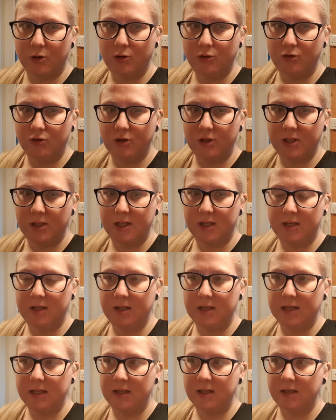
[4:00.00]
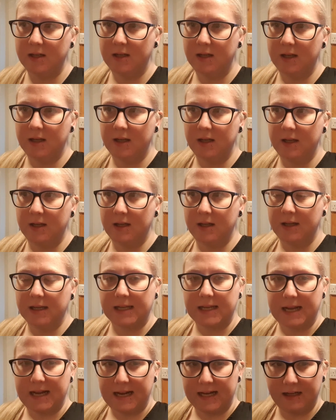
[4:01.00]
100
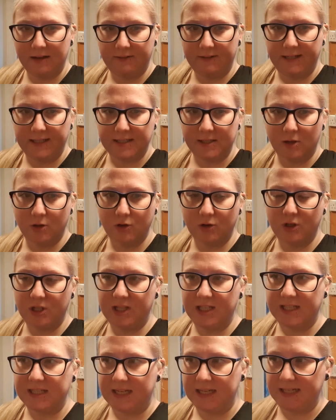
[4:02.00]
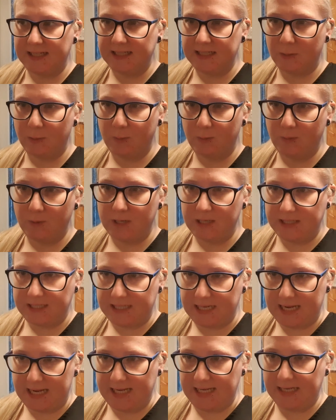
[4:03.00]
calories onto the diet a, a
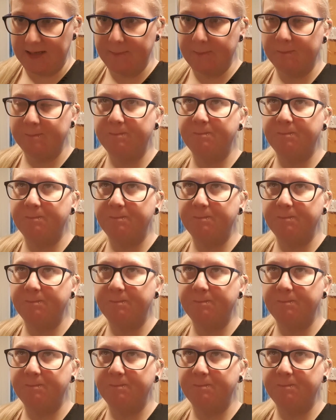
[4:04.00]
day